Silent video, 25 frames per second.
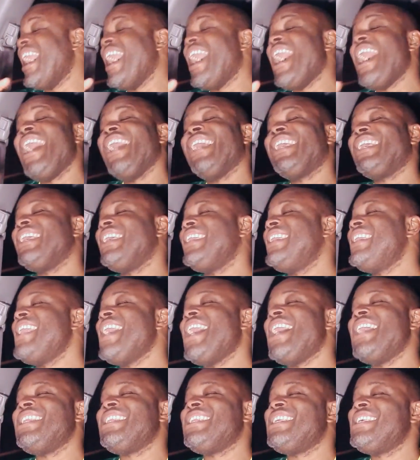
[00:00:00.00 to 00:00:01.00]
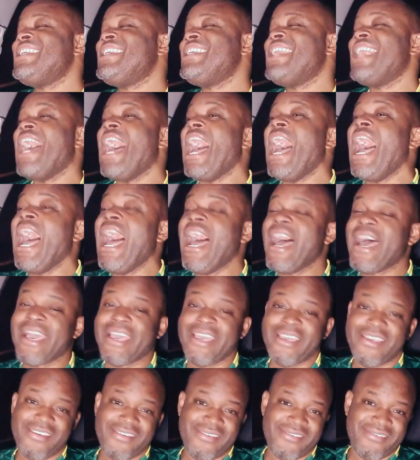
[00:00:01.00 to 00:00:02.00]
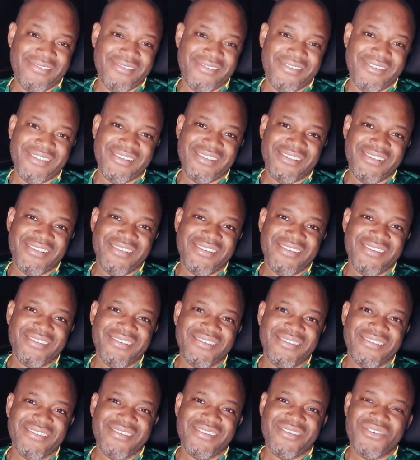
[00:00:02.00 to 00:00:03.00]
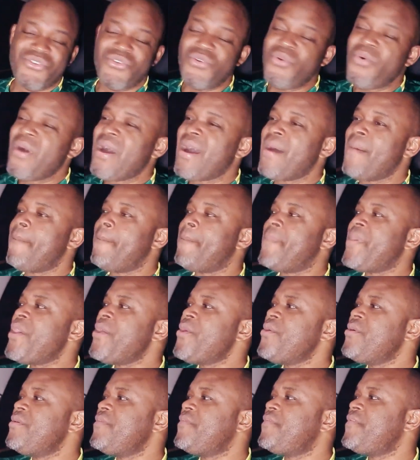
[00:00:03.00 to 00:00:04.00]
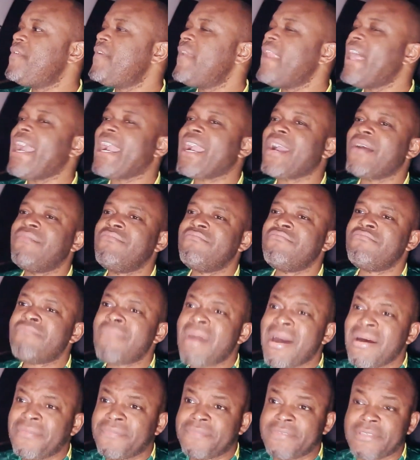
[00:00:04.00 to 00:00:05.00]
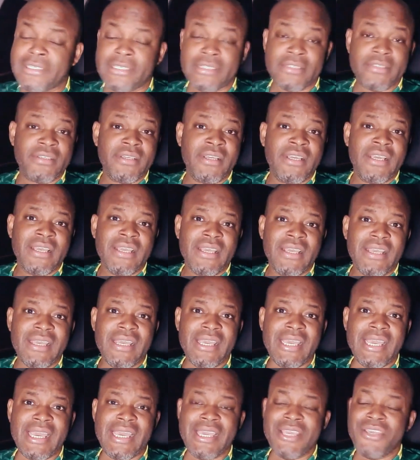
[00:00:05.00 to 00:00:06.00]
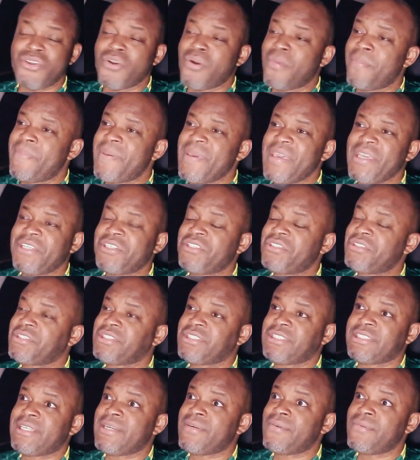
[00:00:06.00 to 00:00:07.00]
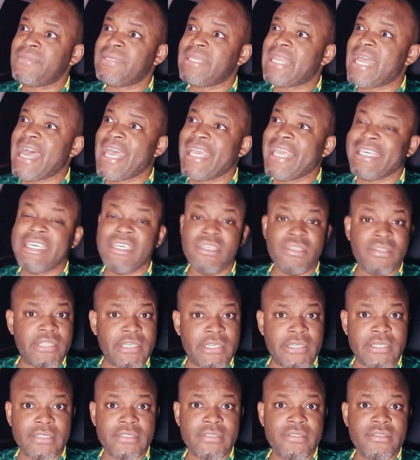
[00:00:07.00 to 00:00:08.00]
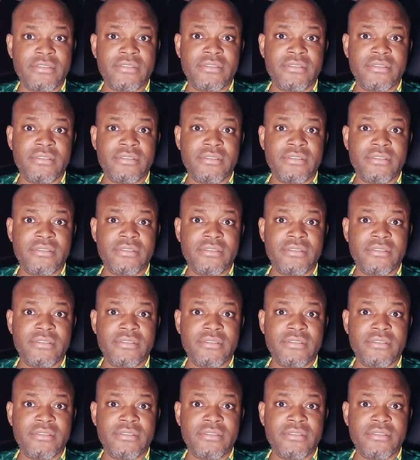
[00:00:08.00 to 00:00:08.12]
I cannot deny you are beautiful like a mother, and your pictures don't lie either.